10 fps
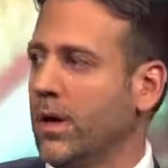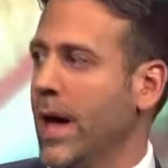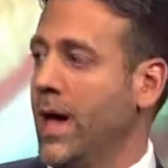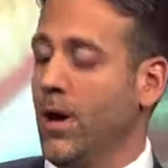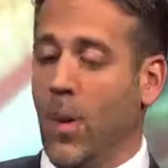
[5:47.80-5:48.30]

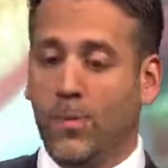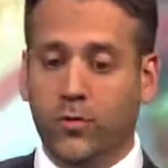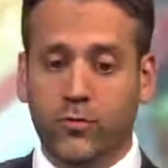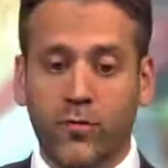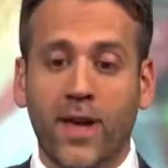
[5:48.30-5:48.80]
and a
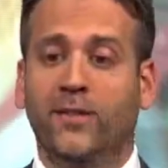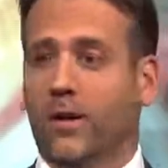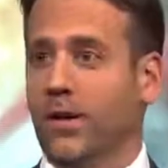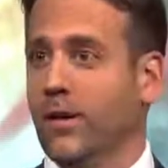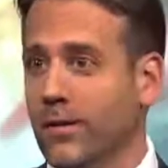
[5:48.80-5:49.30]

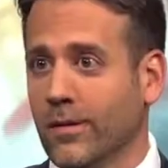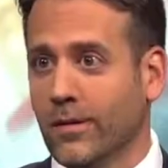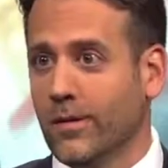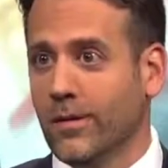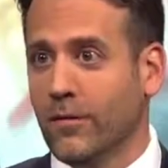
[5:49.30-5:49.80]
prison
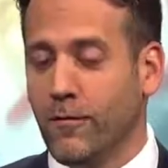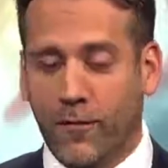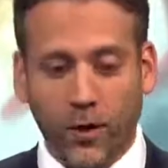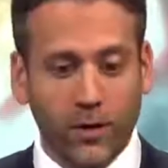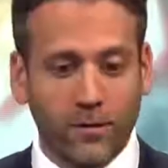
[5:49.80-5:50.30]

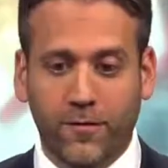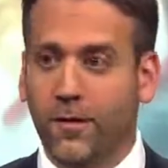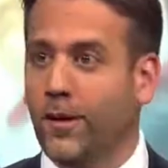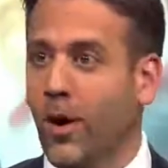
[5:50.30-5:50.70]
full of,